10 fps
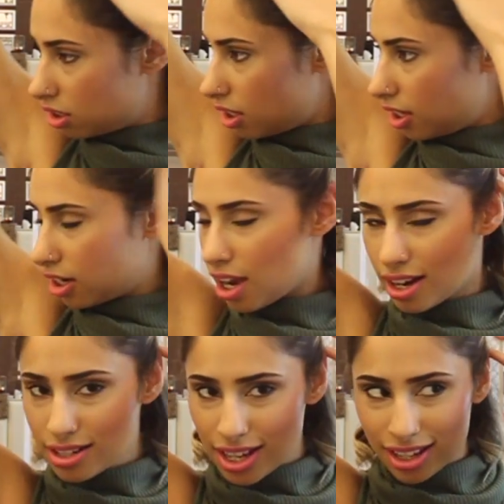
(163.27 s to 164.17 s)
And I
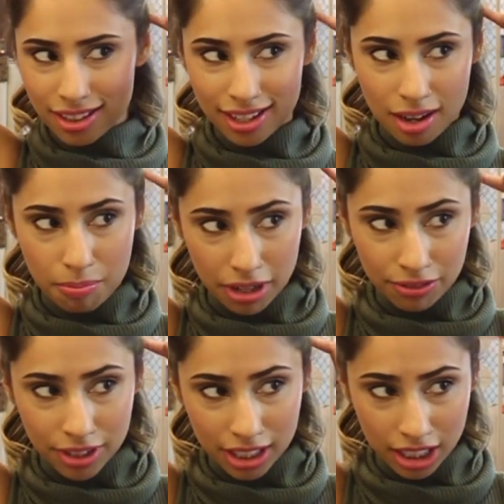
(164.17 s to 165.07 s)
kind of take it like
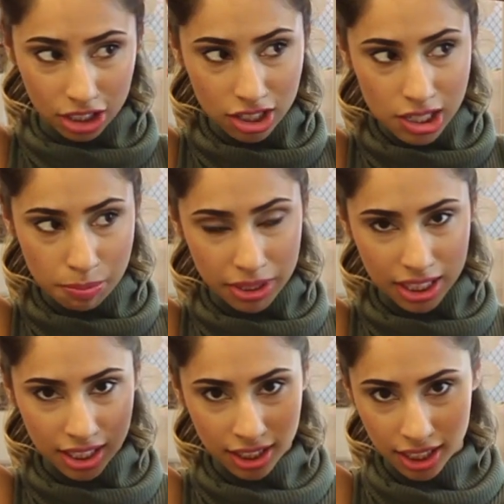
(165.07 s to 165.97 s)
above the ears, but
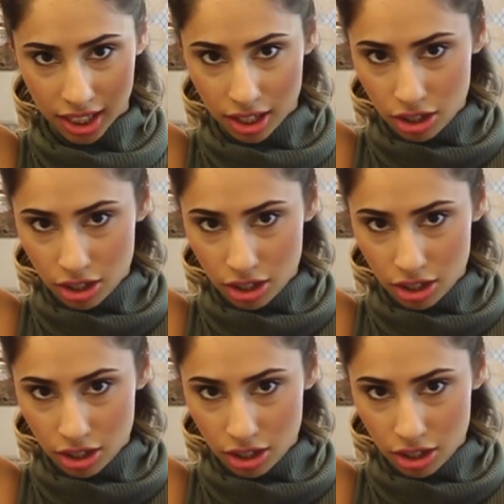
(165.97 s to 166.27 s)
then I like